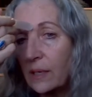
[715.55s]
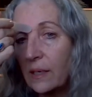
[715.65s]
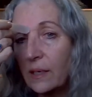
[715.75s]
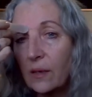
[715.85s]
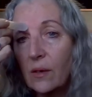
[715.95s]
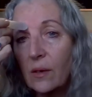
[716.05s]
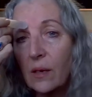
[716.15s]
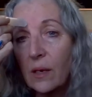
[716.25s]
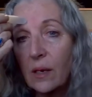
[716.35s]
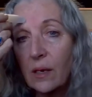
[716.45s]

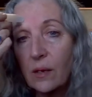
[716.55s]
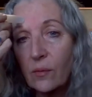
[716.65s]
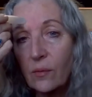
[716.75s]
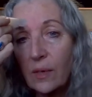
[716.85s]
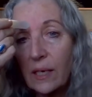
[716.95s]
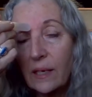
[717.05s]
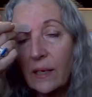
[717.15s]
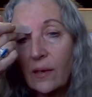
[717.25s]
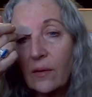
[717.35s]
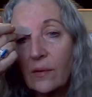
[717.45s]
right
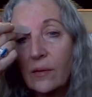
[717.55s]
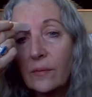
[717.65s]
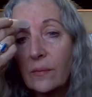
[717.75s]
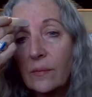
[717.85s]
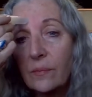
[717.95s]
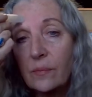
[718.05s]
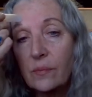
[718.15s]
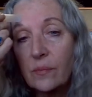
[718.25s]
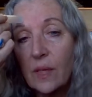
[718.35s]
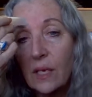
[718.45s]
here.
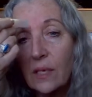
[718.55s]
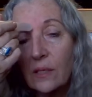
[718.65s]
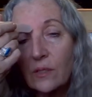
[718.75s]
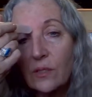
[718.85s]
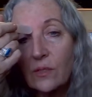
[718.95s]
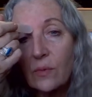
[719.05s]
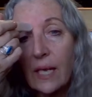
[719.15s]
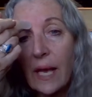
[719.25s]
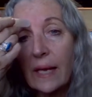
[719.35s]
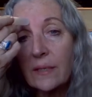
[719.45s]
Just
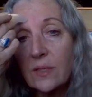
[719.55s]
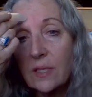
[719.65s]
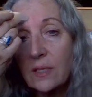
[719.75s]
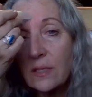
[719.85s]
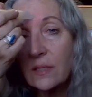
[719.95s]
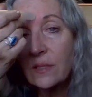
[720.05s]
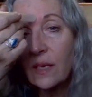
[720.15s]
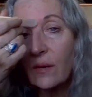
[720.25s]
relaxing this area.